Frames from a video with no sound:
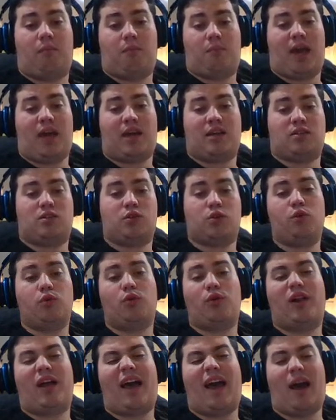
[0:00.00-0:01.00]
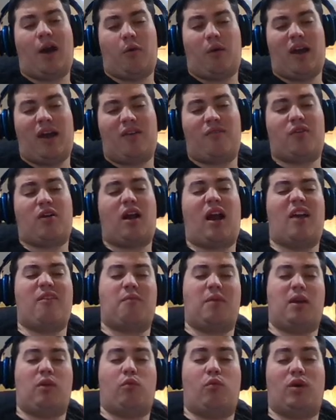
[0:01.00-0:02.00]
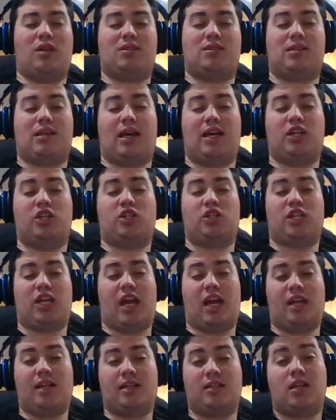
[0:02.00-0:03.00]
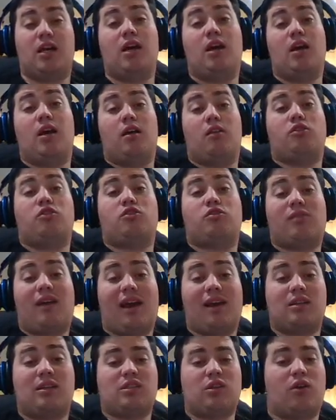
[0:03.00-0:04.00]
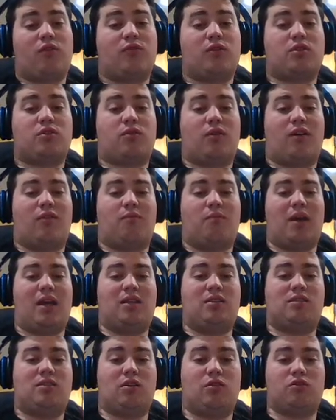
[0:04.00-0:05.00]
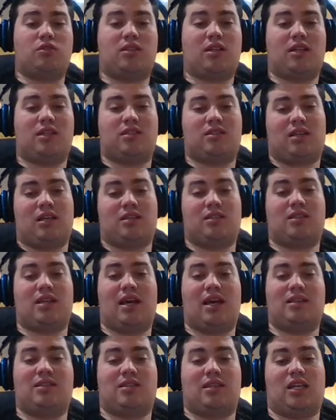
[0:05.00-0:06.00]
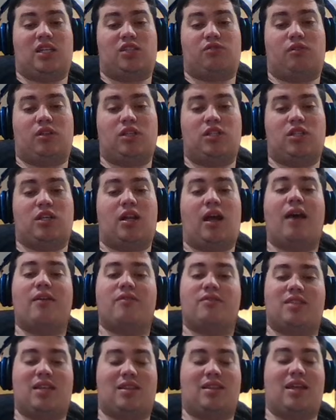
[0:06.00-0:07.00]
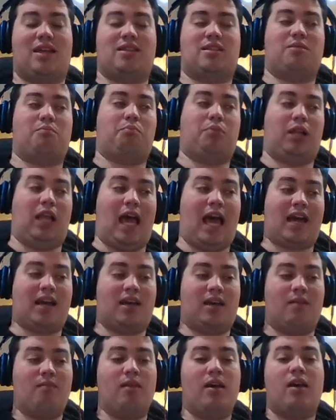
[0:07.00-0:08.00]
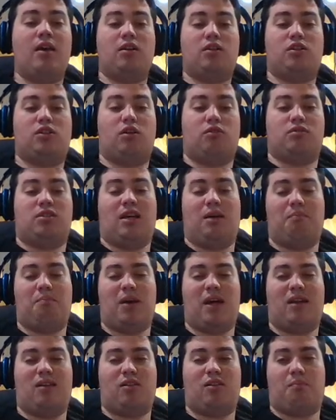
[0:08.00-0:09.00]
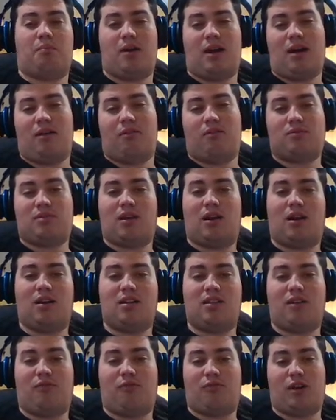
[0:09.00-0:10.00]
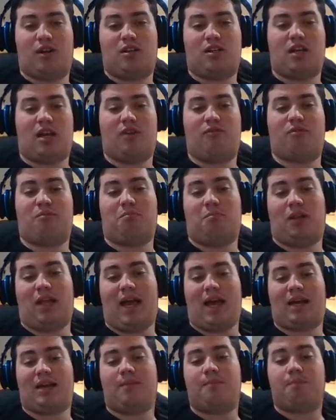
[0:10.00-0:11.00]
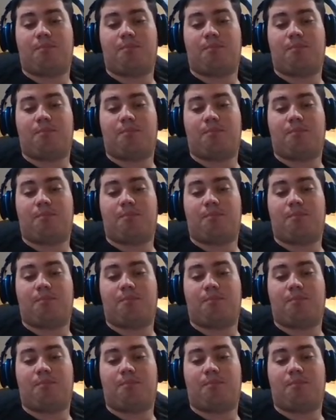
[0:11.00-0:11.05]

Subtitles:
back at school. However, I've made one slight change. The trial is over, so I've made social studies / science / religion. I've set that to black. It shows up better. The brown, it was hard to differentiate from black